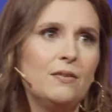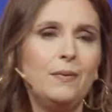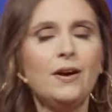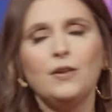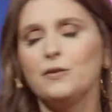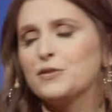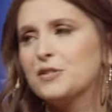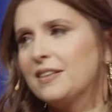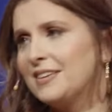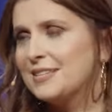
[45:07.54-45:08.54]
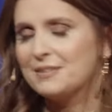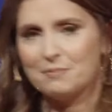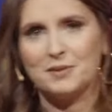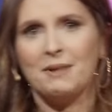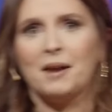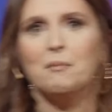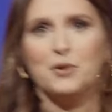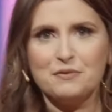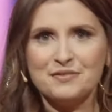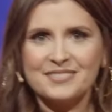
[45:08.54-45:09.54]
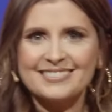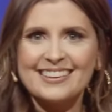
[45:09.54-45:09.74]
We all know there's nothing simple about a move.